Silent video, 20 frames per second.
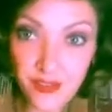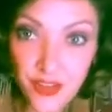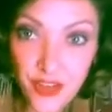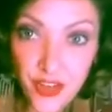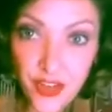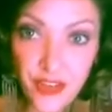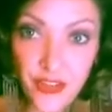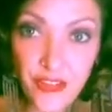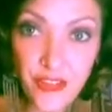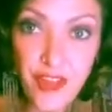for
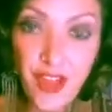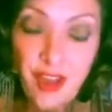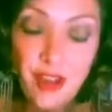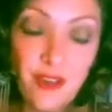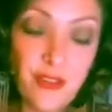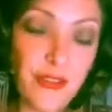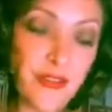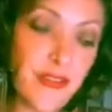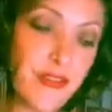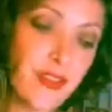
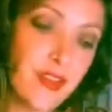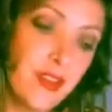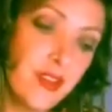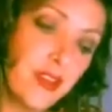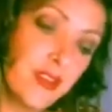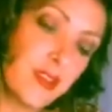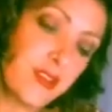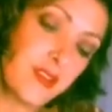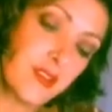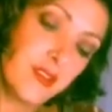yourself,
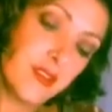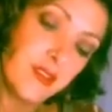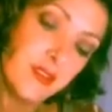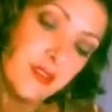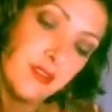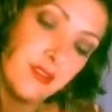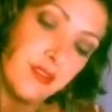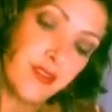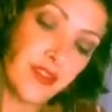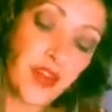
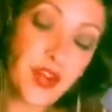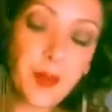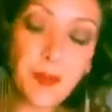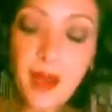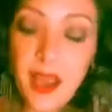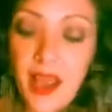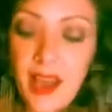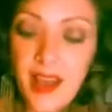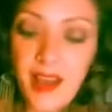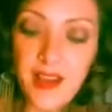for your
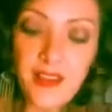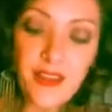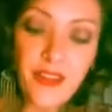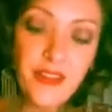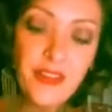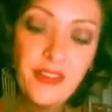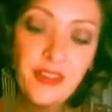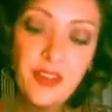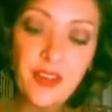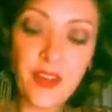
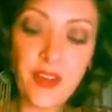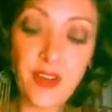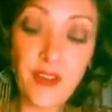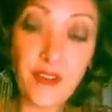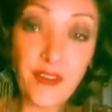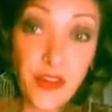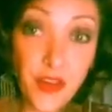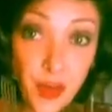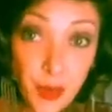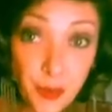past,
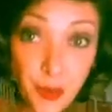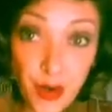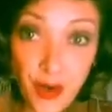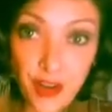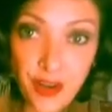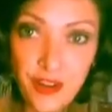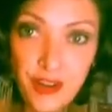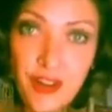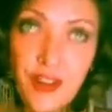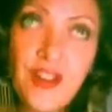for your
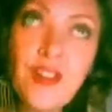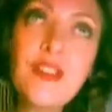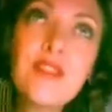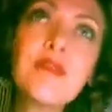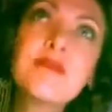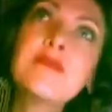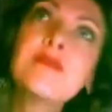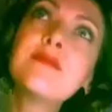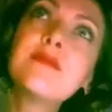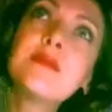partner,
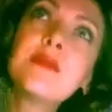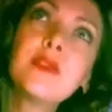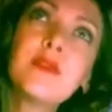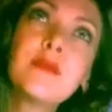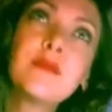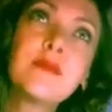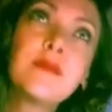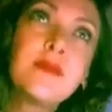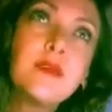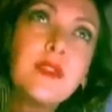
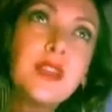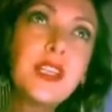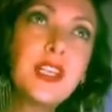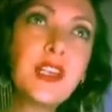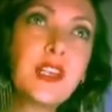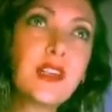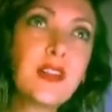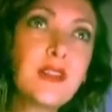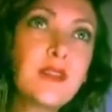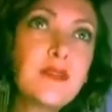you
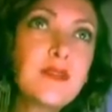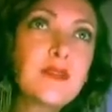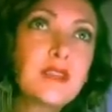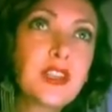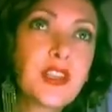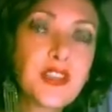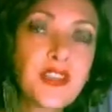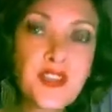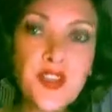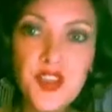know,
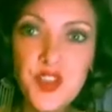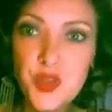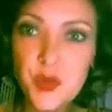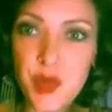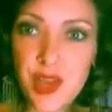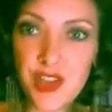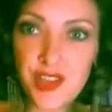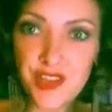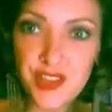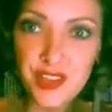your
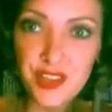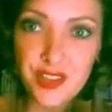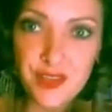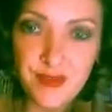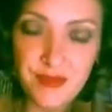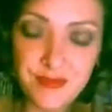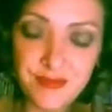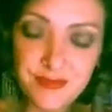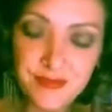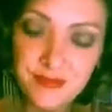
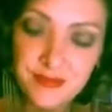situation.